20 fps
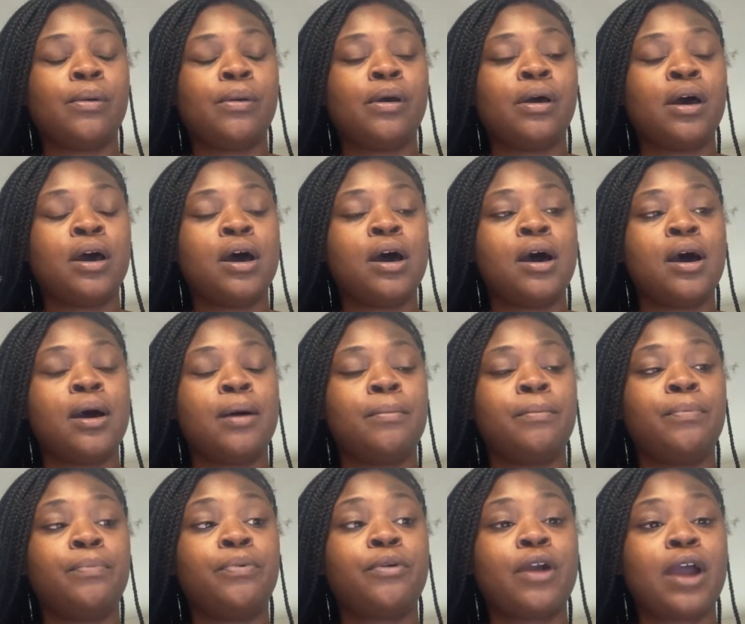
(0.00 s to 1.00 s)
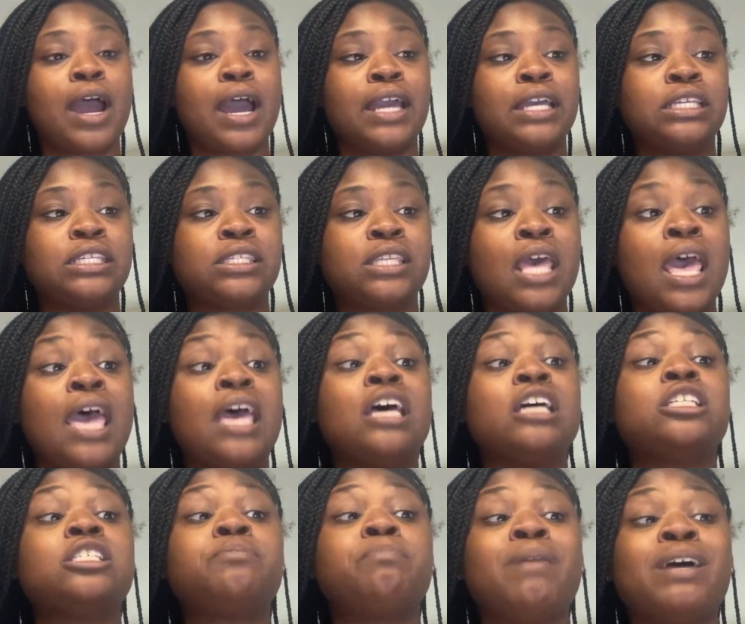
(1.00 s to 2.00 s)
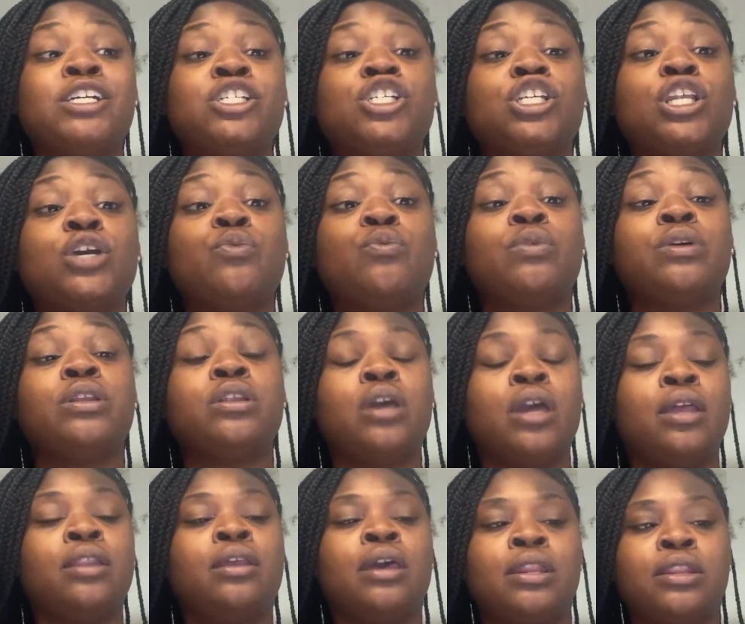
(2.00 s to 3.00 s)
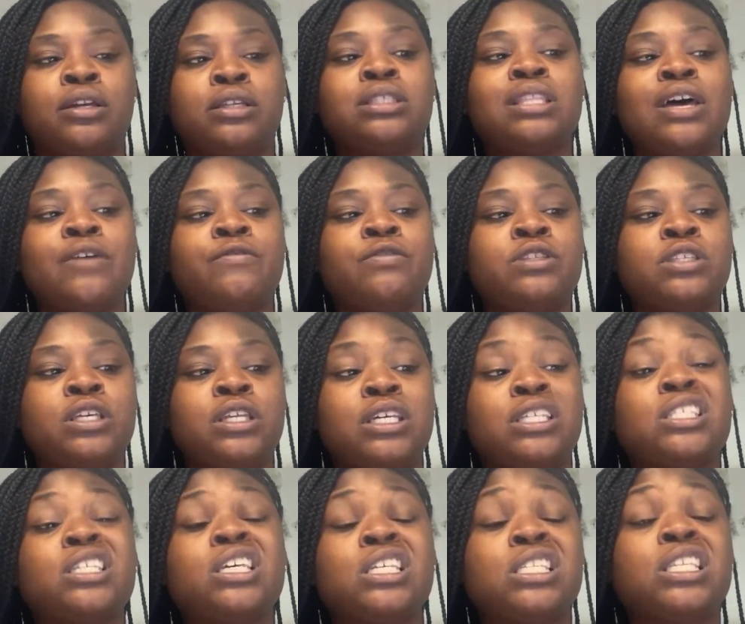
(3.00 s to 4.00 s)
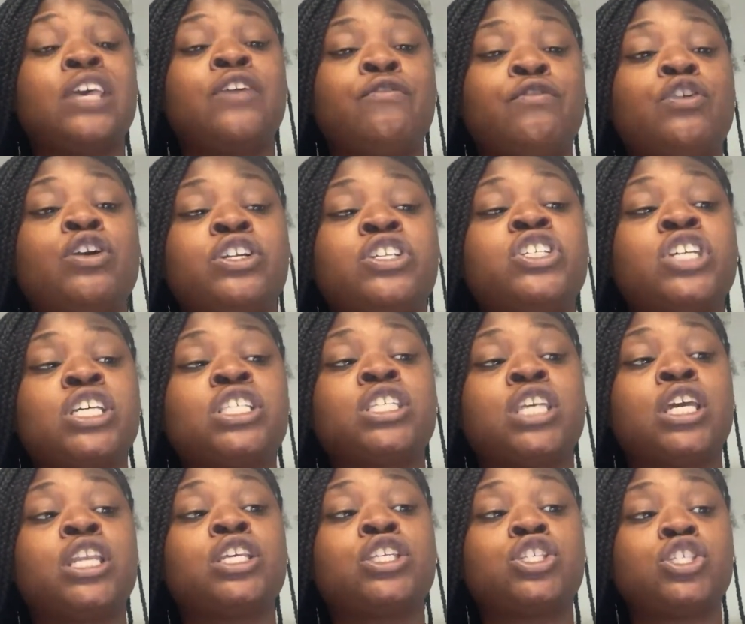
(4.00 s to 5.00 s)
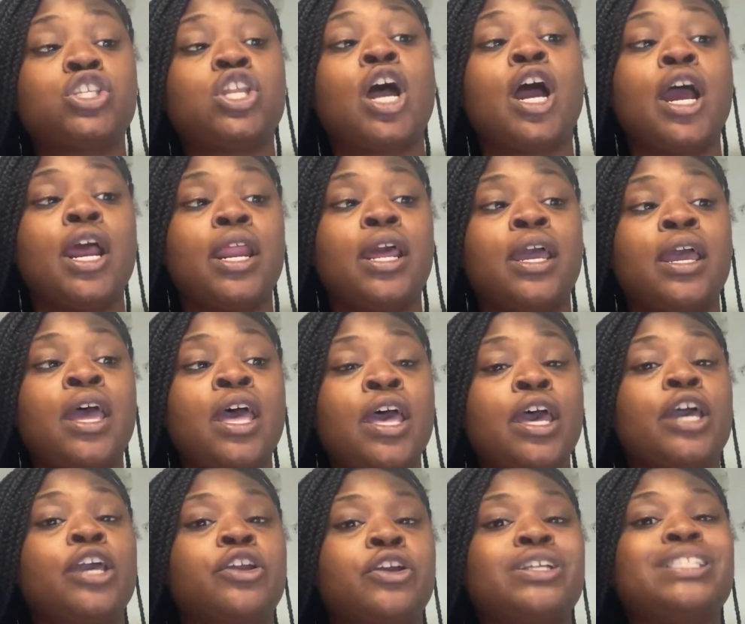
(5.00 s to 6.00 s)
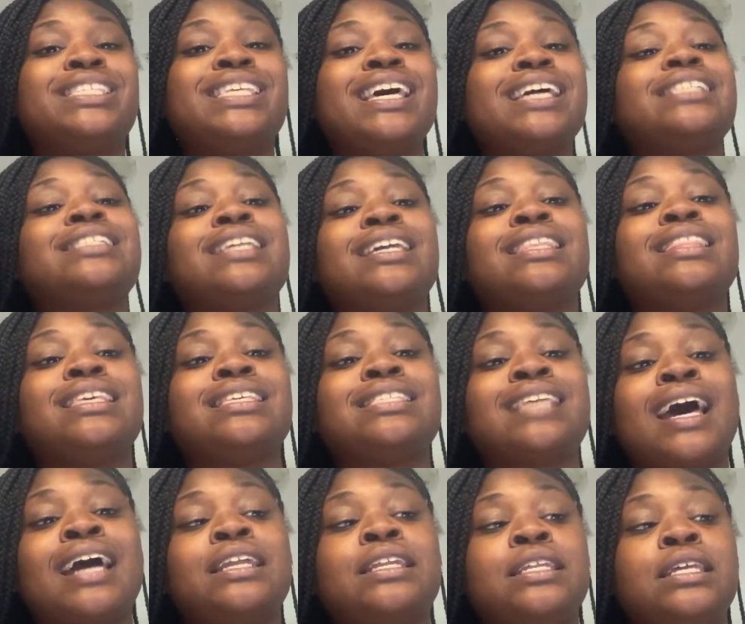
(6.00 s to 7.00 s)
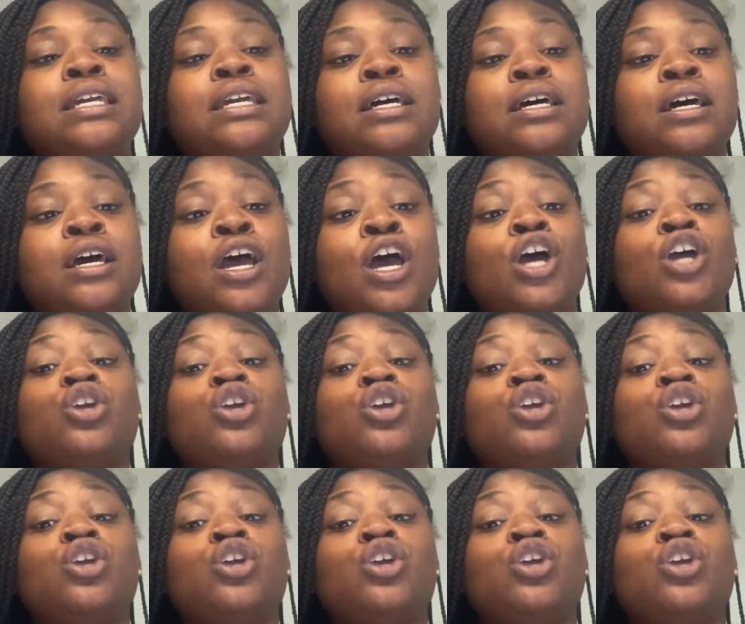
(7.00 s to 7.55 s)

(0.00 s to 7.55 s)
price, especially when, and there's levels to this, because if you're just getting started and you're testing this idea,